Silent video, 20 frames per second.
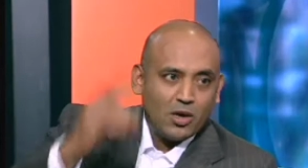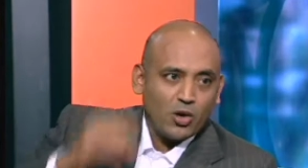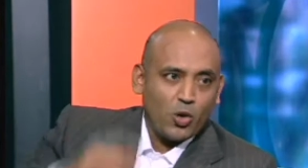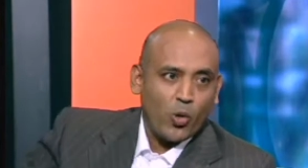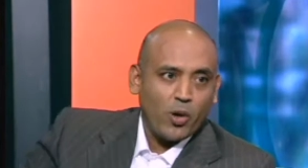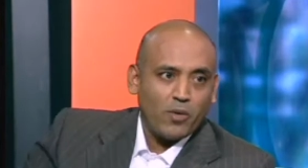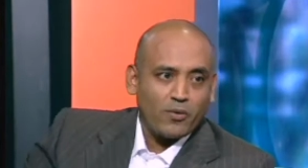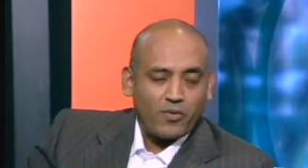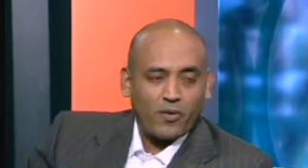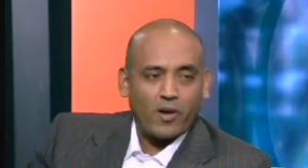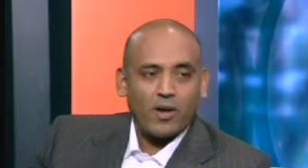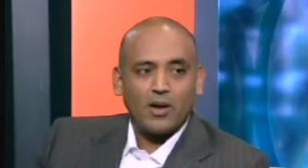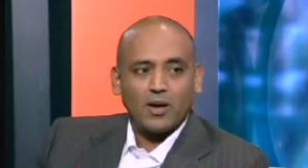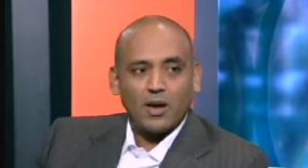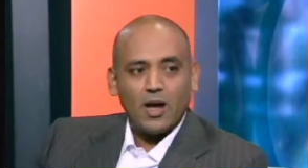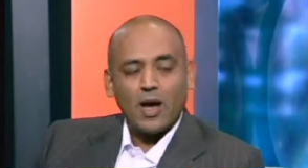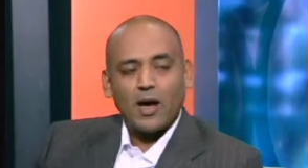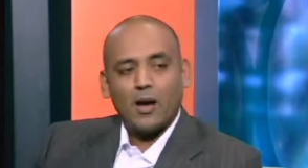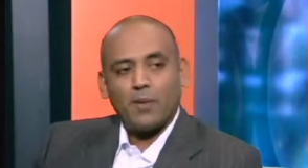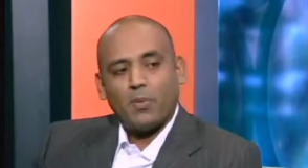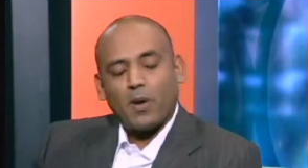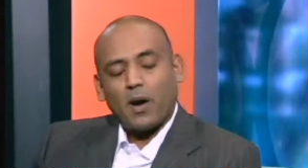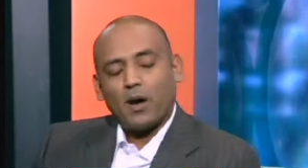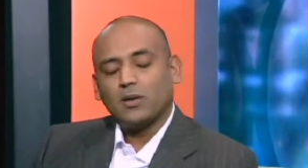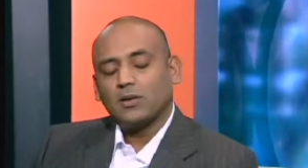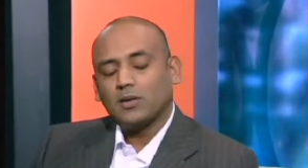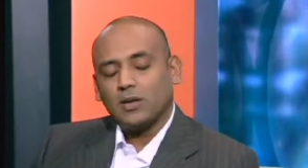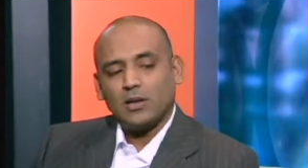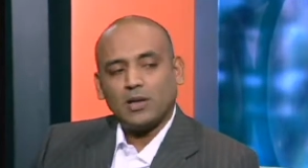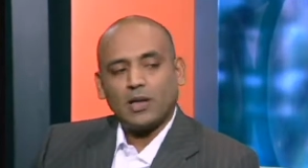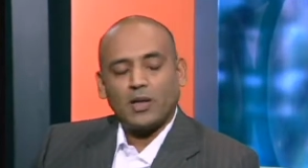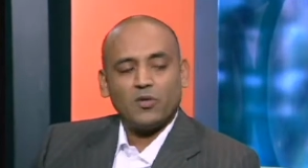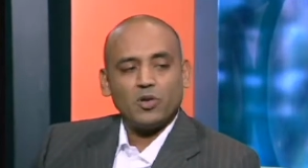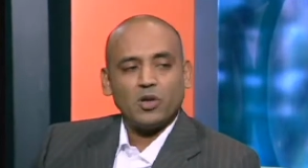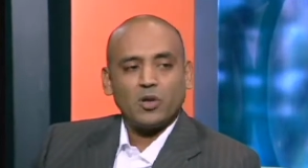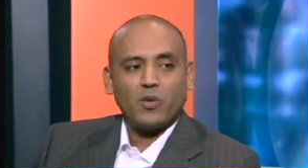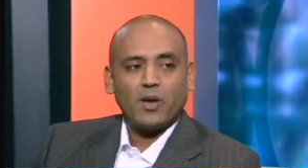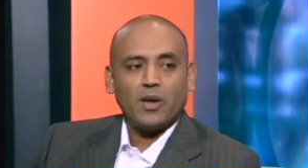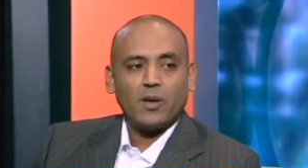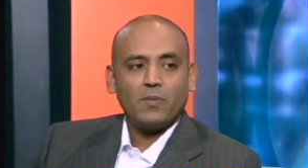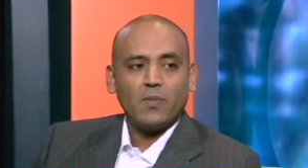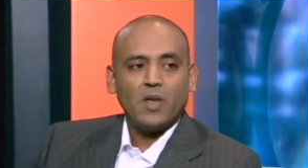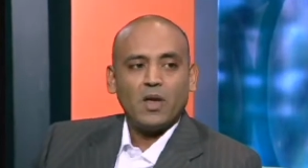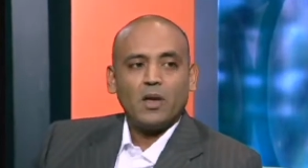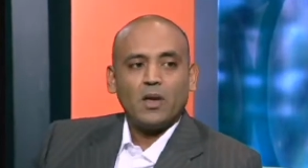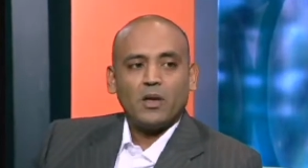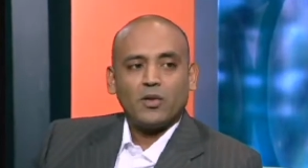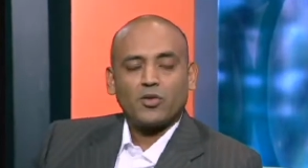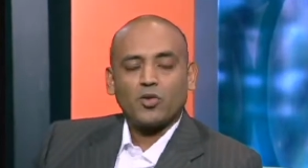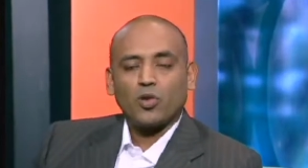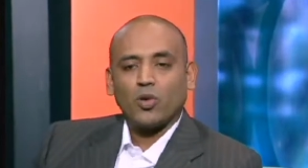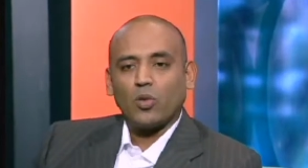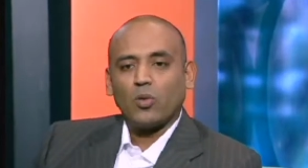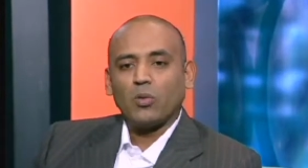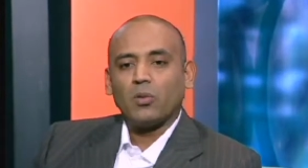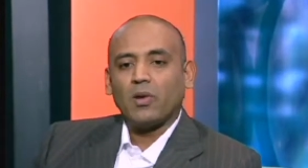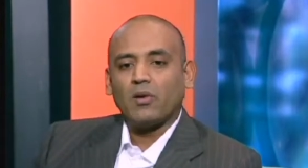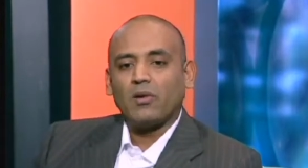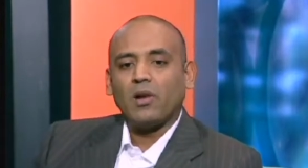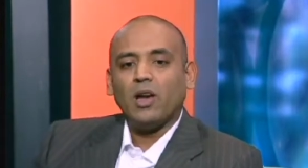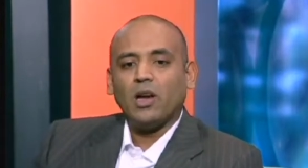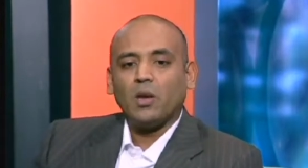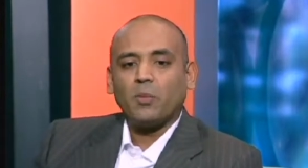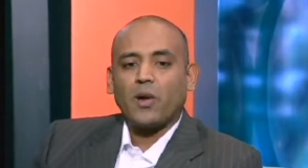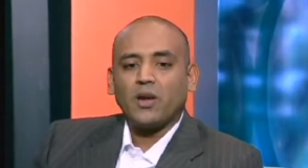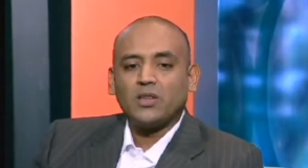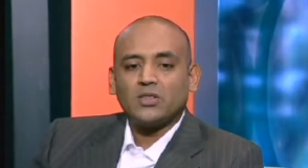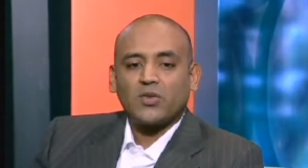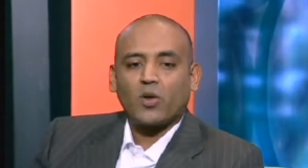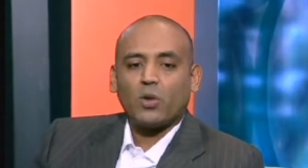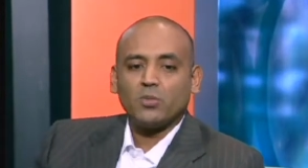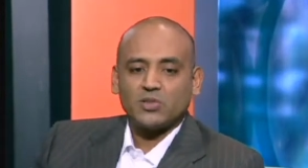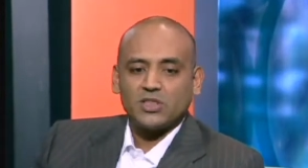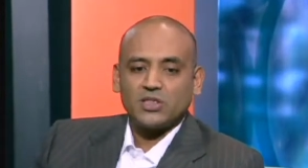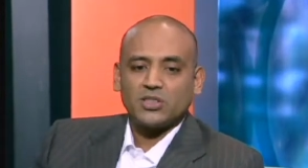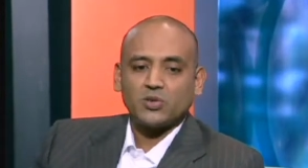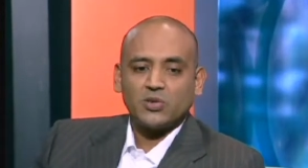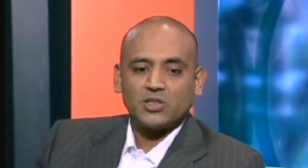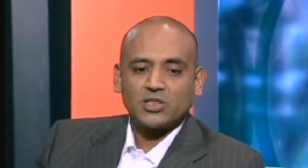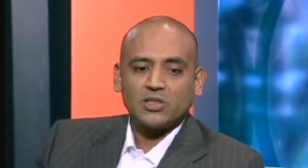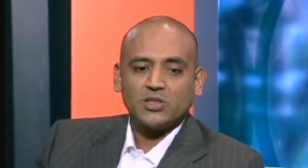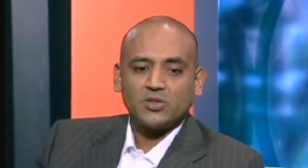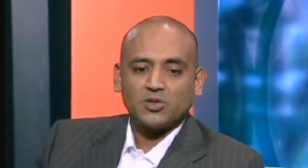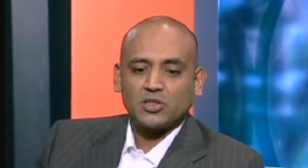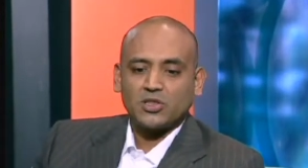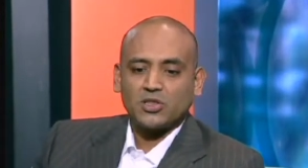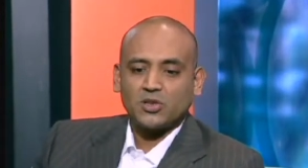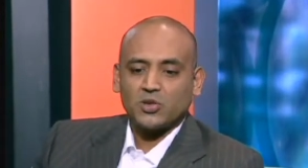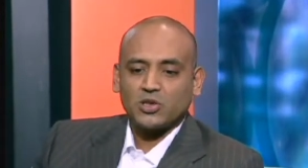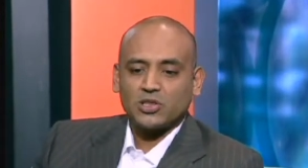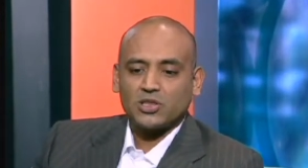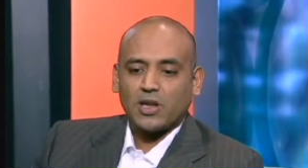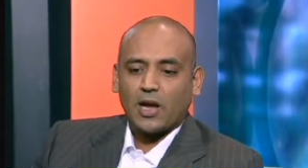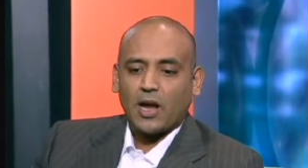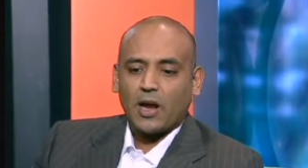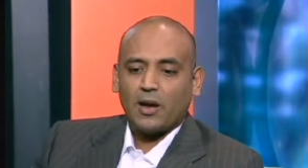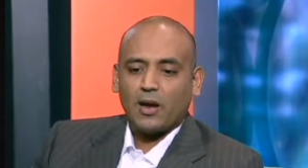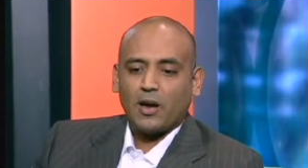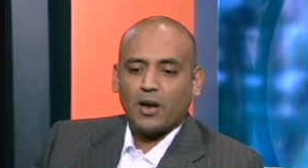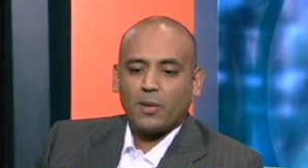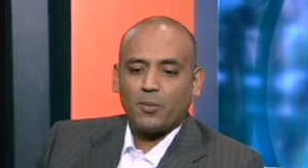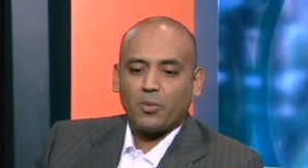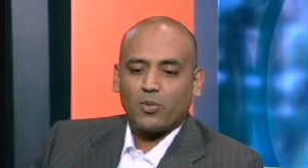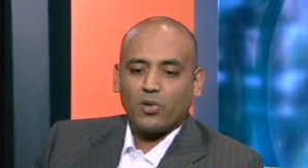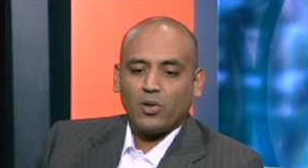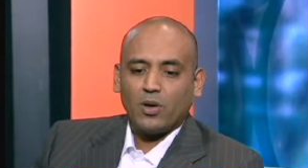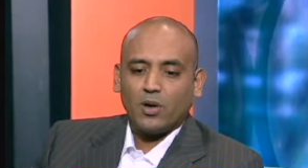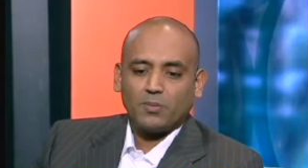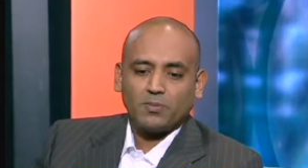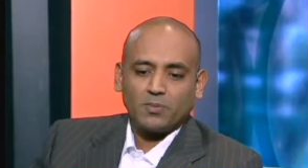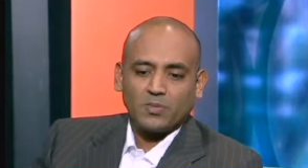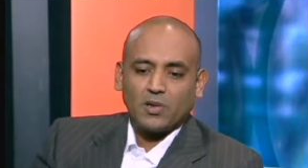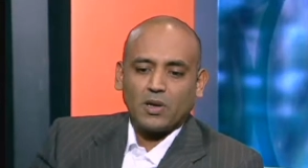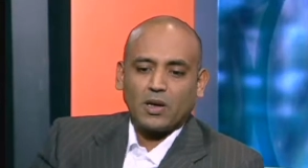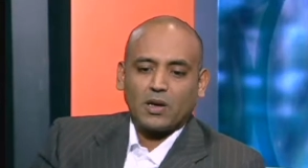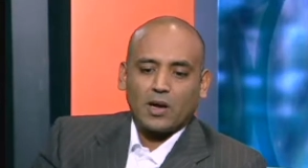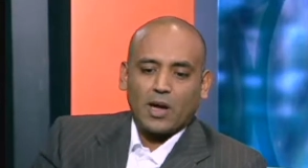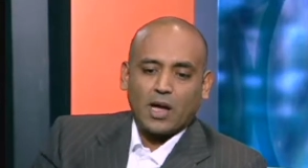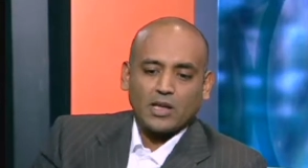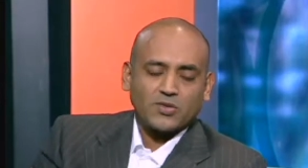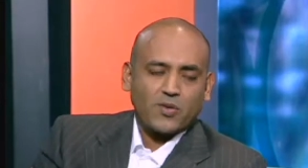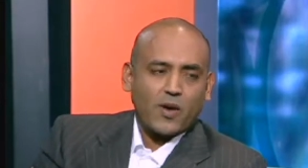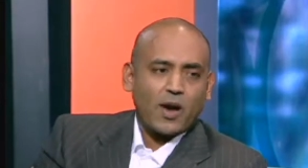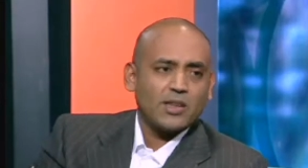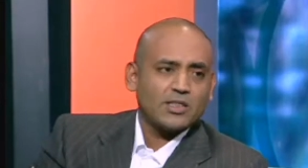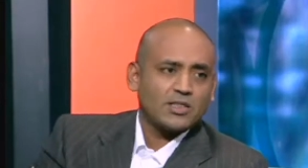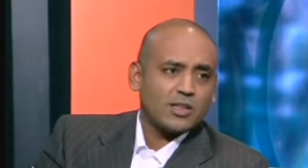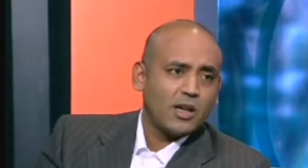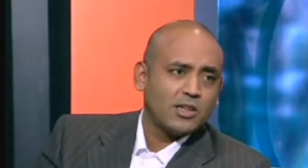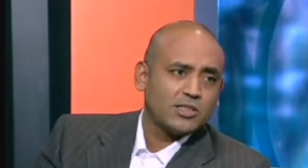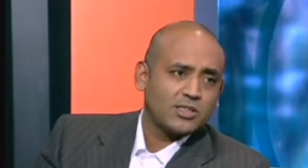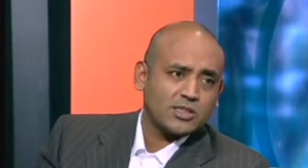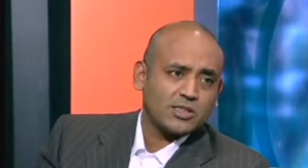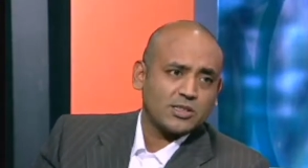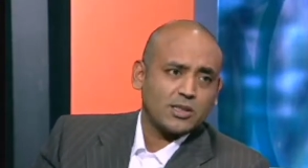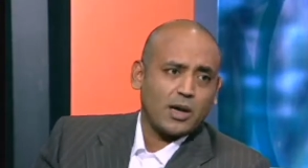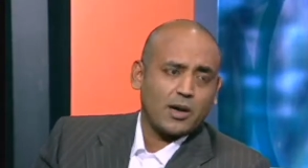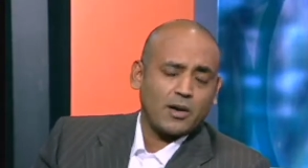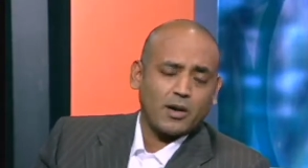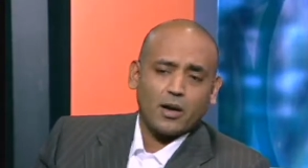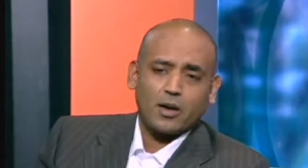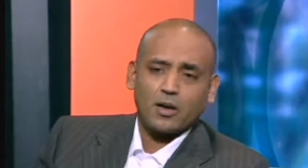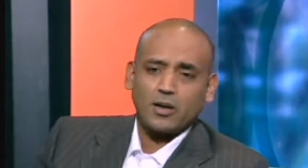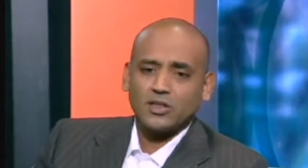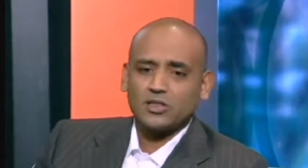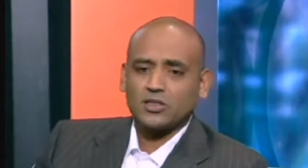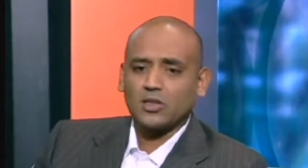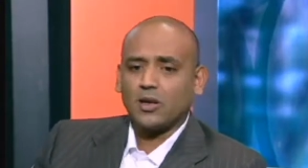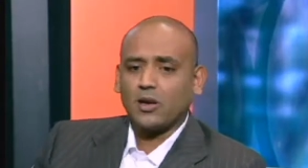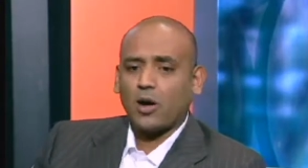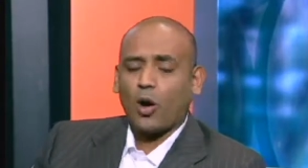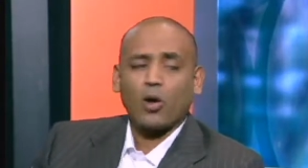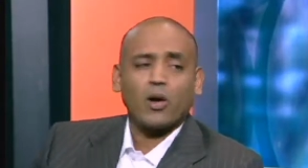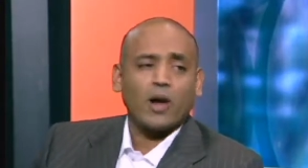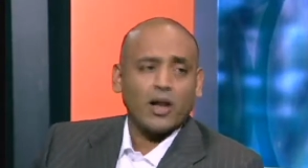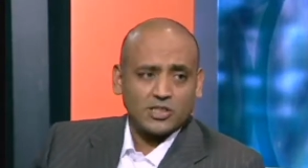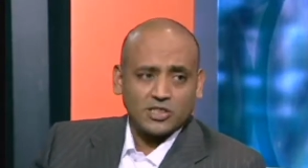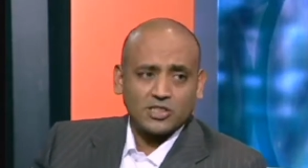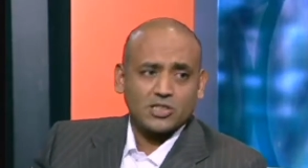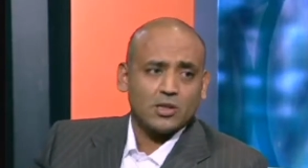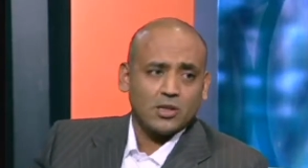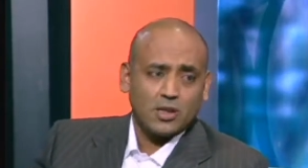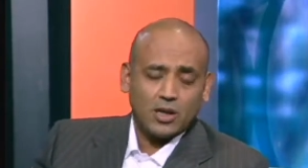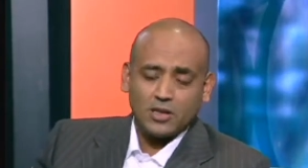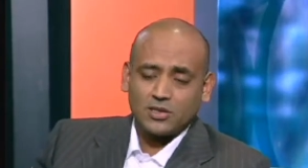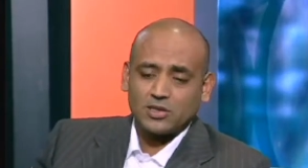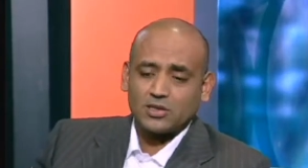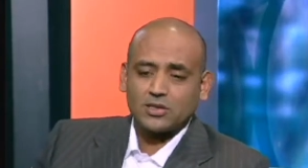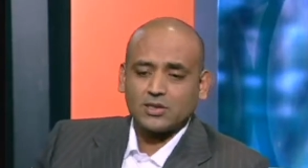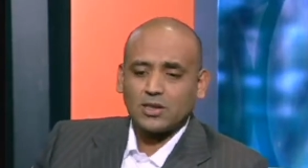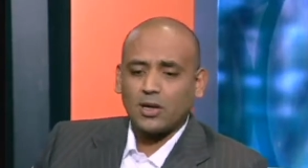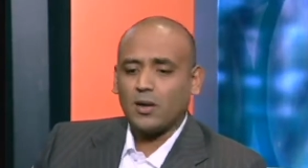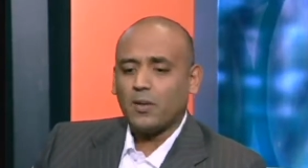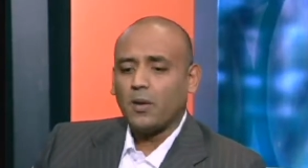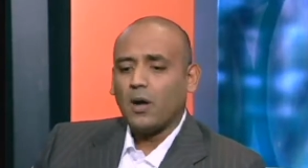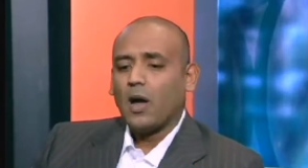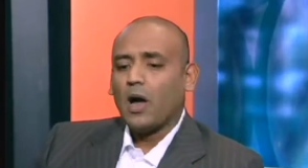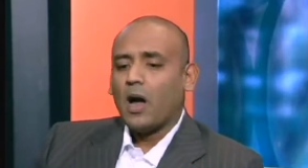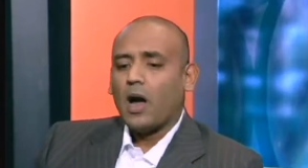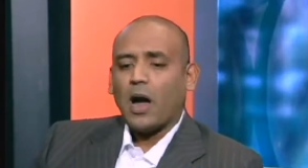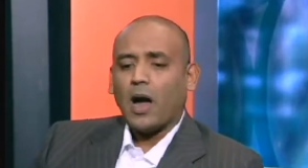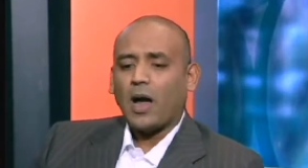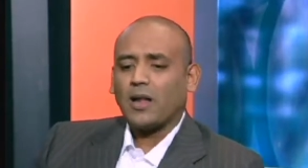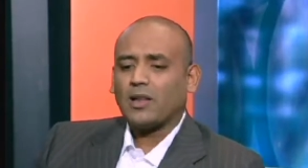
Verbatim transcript: go Pass in front. yeah, pa- give mm. you the way. So it really depends from situation to situation. And uh, uh, as far as cultures are uh, concerned, organizational cultures, uh, hmm. I